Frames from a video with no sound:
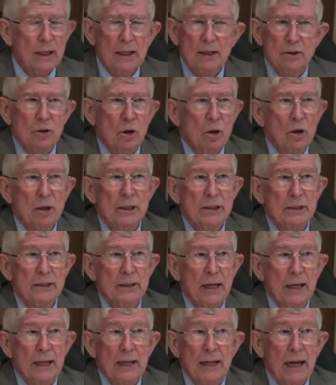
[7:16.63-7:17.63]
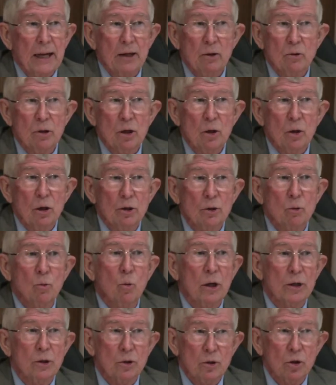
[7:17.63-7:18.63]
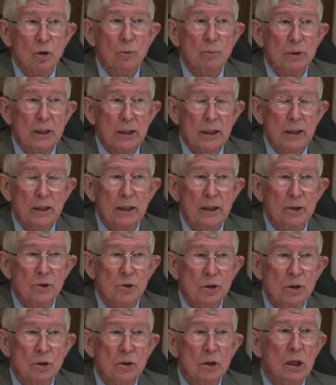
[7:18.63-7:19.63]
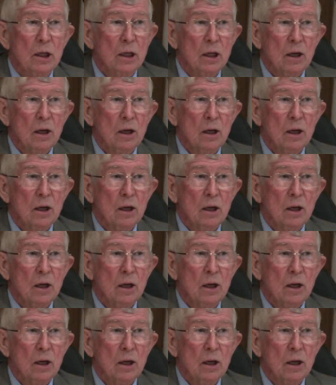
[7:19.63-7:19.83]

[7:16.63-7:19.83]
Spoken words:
It's hard to say. I don't know under what terms and conditions